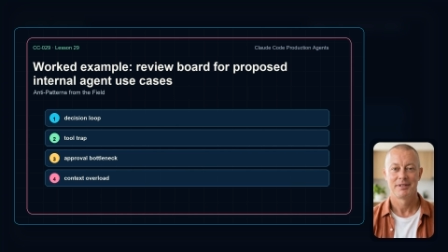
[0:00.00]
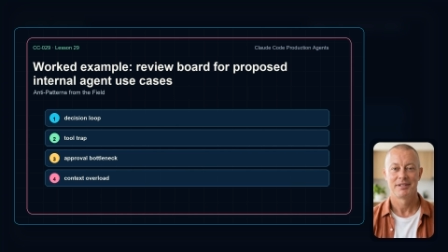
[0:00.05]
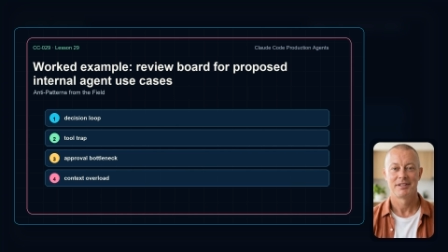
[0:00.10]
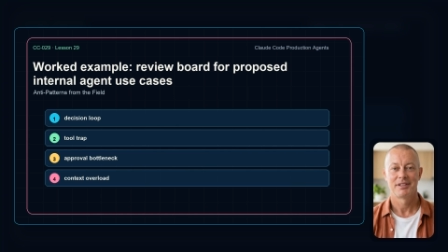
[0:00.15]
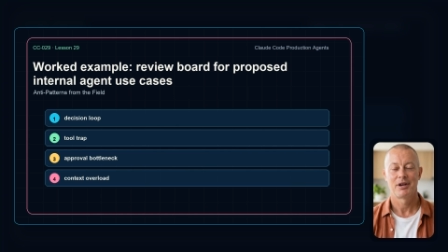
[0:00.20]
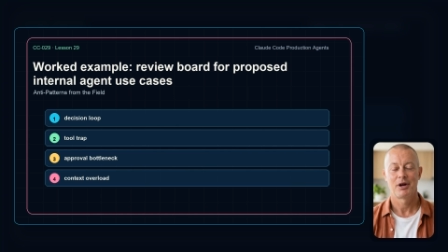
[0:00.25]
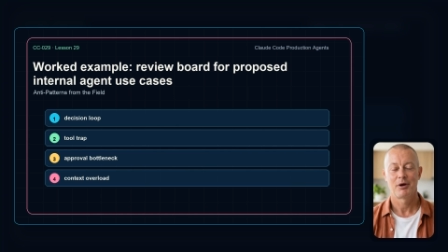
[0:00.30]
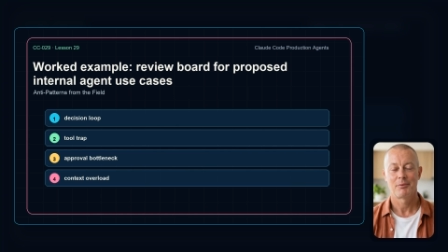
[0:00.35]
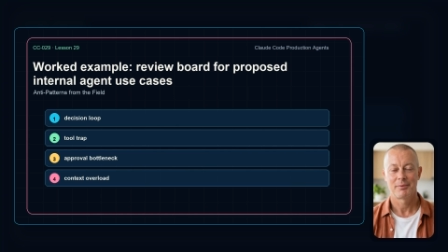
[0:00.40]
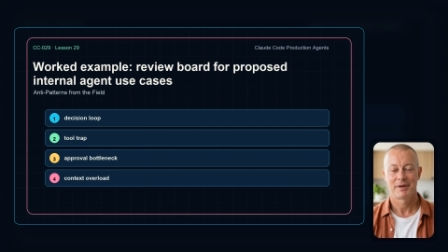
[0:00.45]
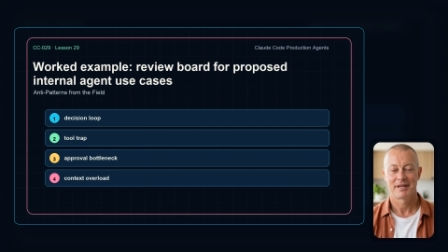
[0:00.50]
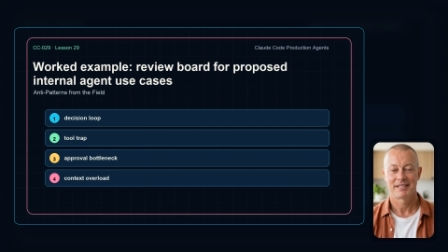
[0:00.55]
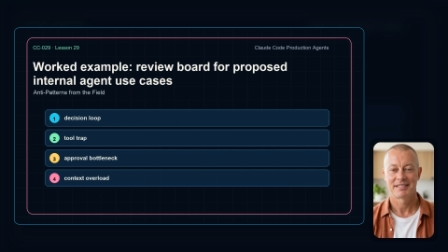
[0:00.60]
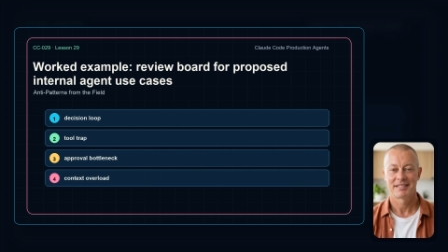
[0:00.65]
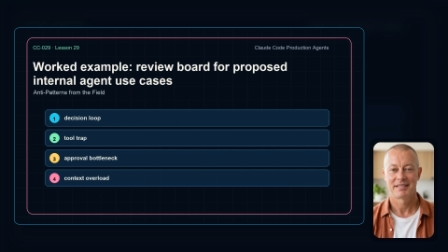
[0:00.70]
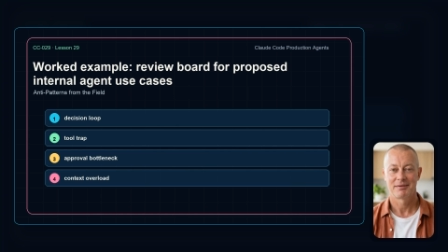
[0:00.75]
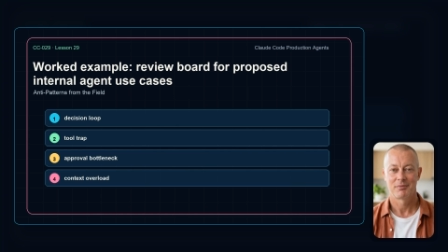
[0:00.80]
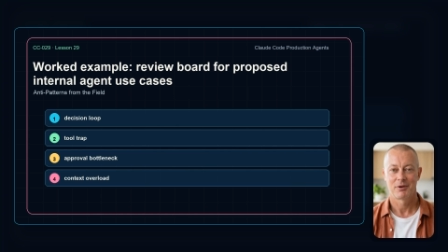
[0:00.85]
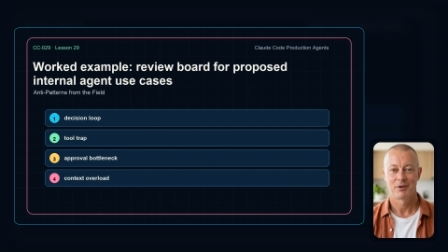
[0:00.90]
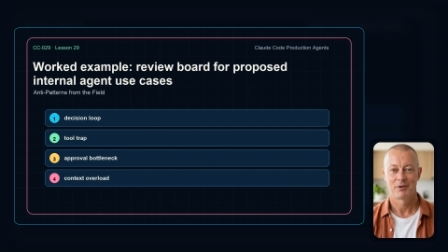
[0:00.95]
but the
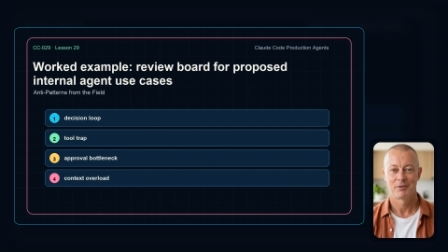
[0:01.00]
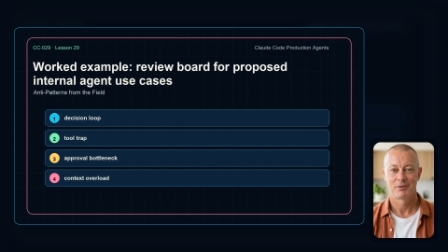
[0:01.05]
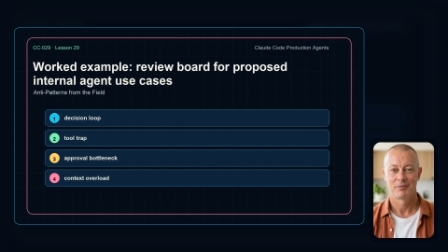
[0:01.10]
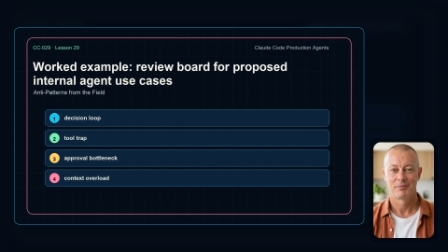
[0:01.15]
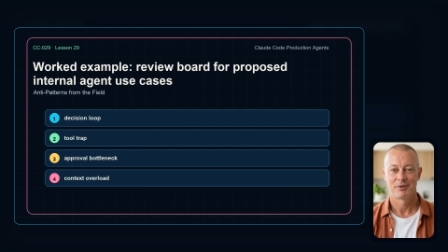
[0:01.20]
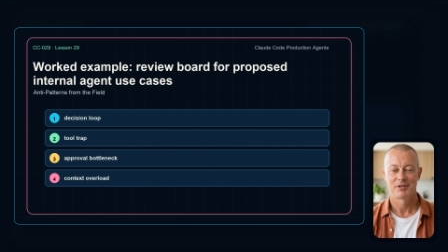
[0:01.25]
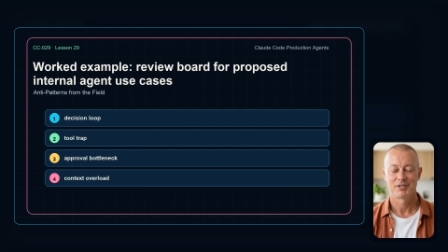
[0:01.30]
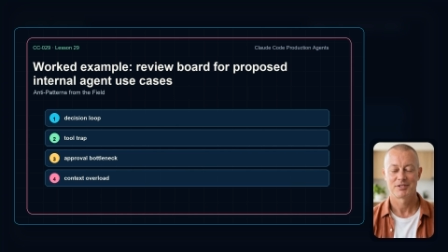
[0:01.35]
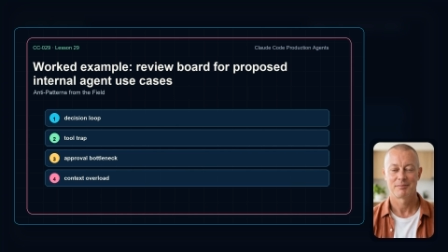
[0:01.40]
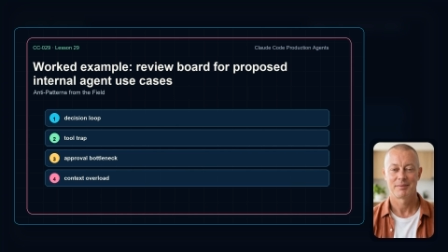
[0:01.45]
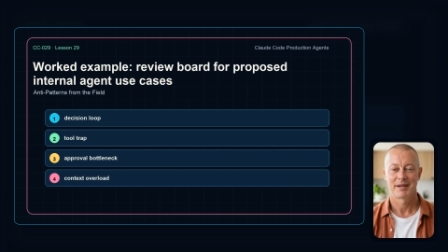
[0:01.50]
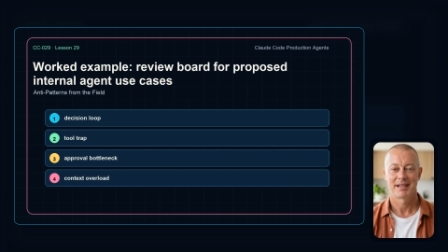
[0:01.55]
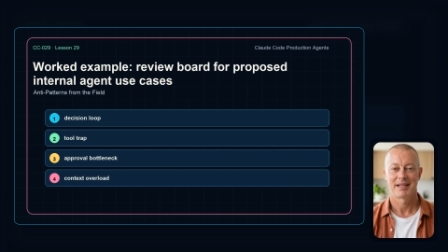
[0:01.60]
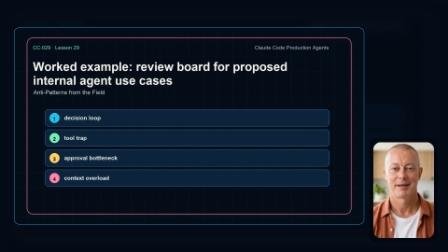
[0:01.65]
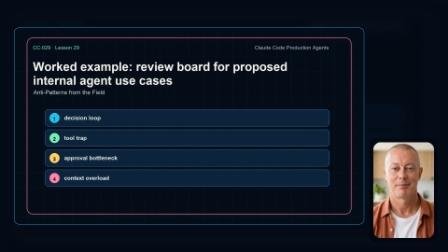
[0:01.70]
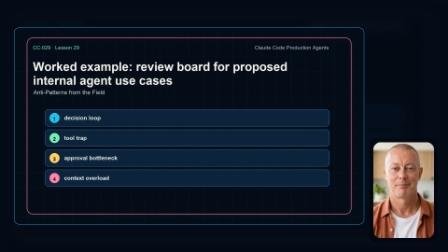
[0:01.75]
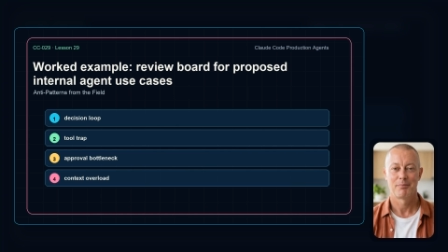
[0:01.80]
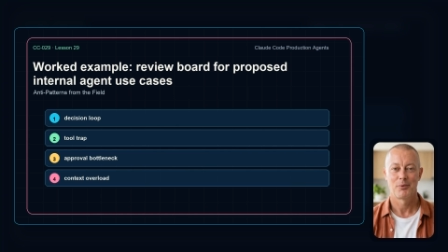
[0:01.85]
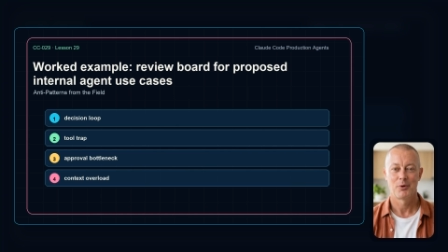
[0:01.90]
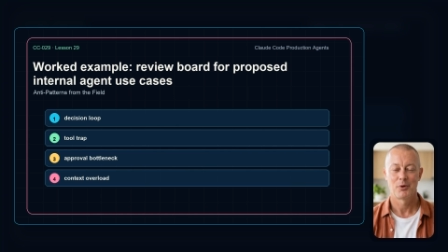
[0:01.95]
operating model must
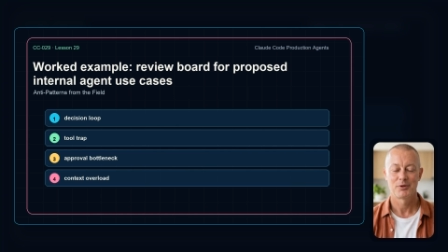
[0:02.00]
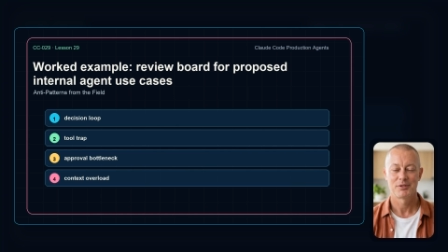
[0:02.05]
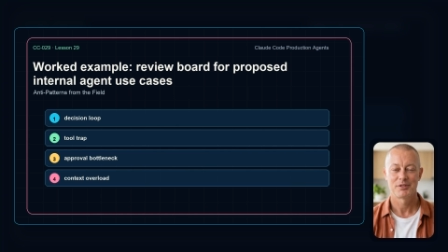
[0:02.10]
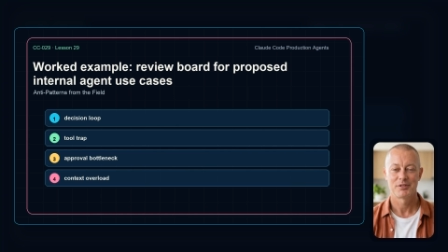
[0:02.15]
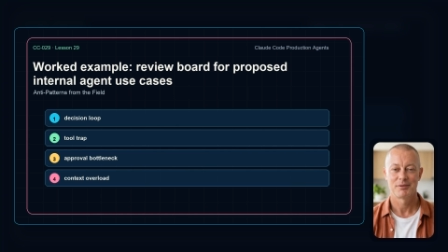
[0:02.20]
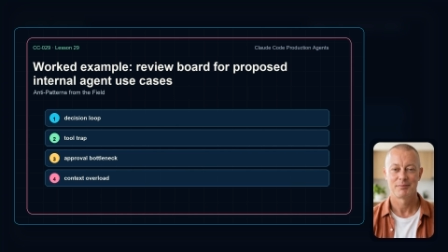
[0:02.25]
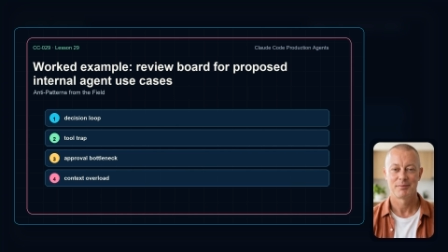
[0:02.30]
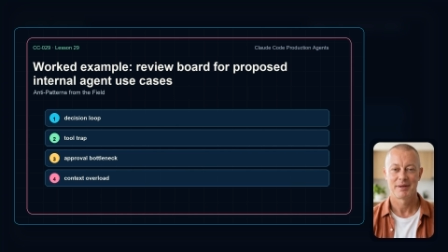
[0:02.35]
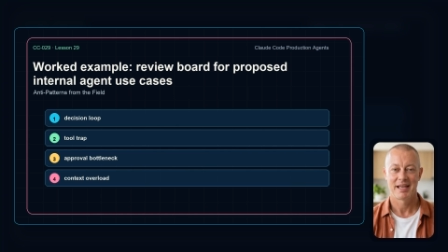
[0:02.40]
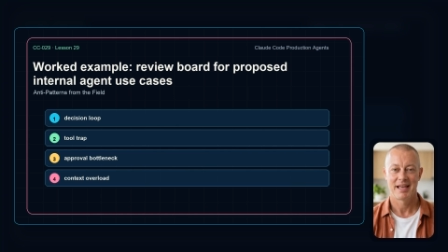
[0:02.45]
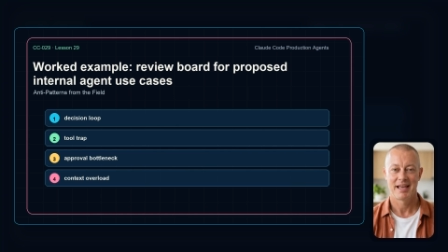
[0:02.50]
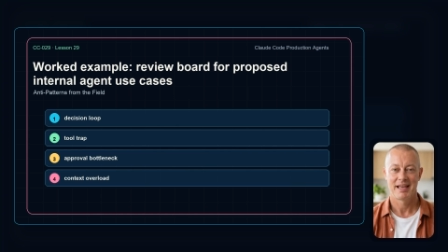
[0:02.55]
make important